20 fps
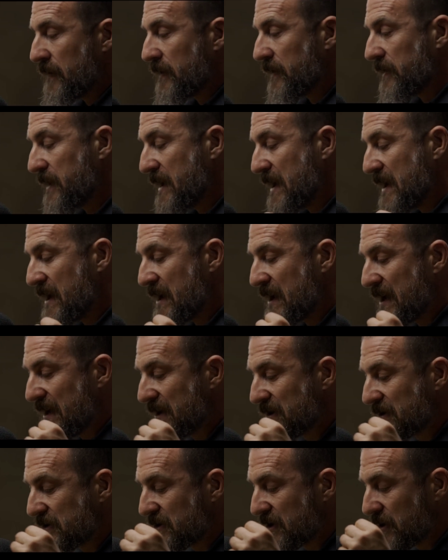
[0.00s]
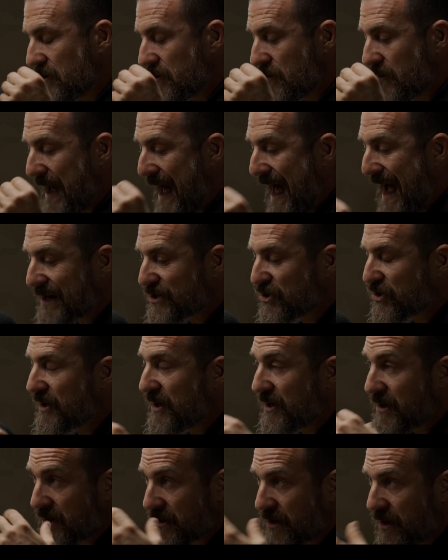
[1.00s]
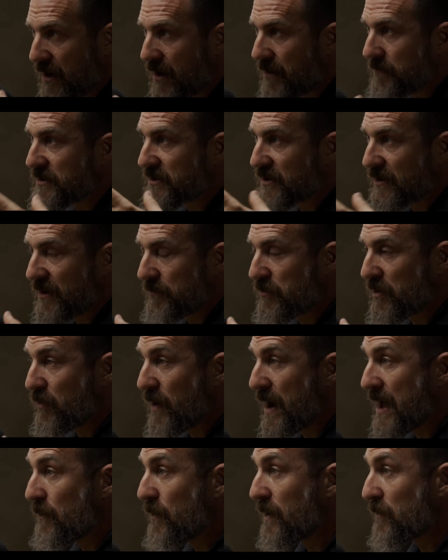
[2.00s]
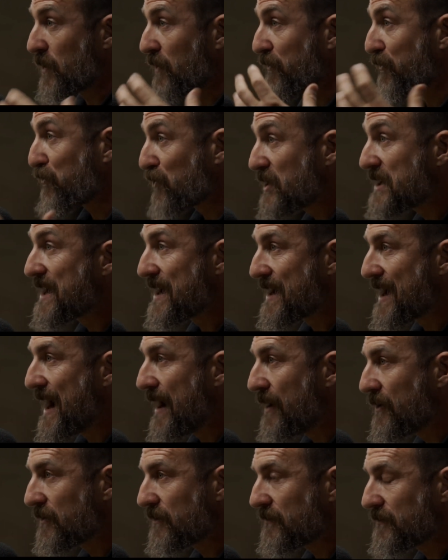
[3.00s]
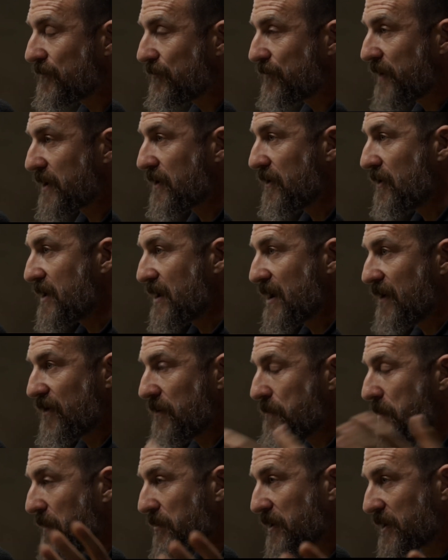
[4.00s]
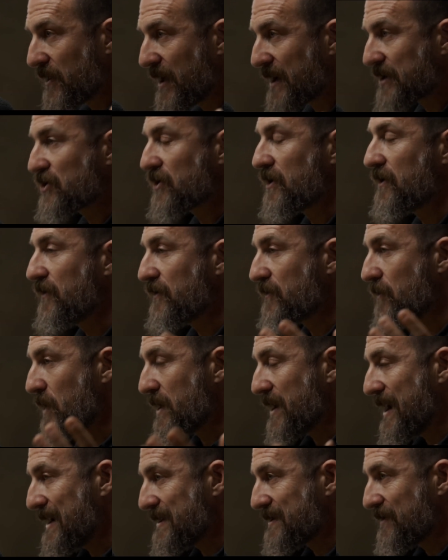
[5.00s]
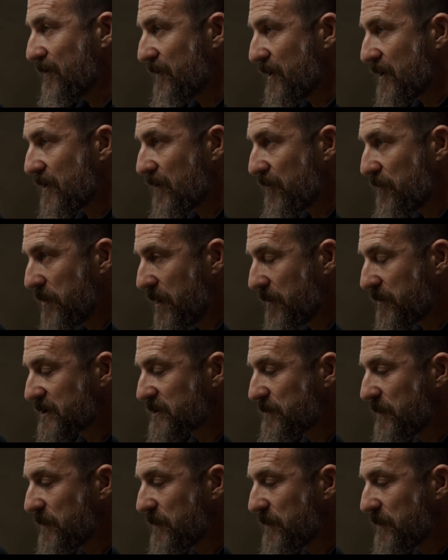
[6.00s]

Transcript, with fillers: Leaning into action in a calm and deliberate way when we're freaking out, like going to give a public lecture if one has fear of public